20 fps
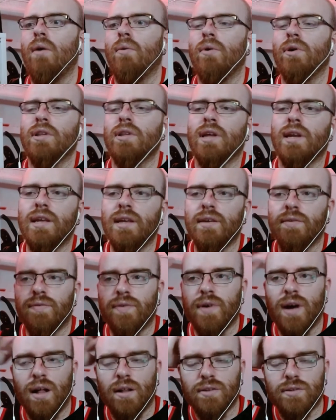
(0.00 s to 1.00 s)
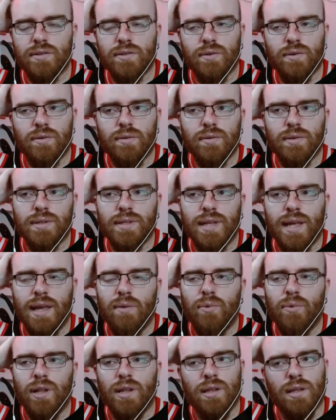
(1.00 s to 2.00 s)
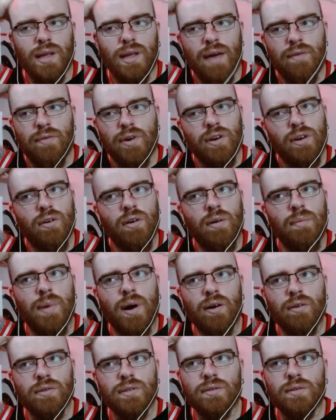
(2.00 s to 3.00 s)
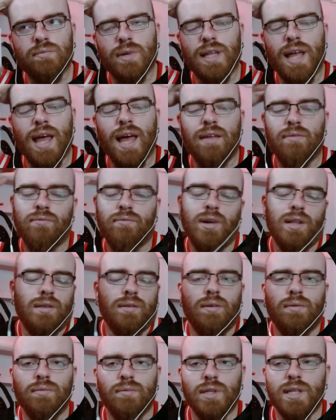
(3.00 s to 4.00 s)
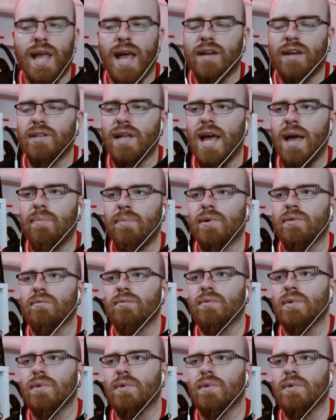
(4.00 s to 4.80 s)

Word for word: I wonder if also they will ever know about well, no, but actually happen,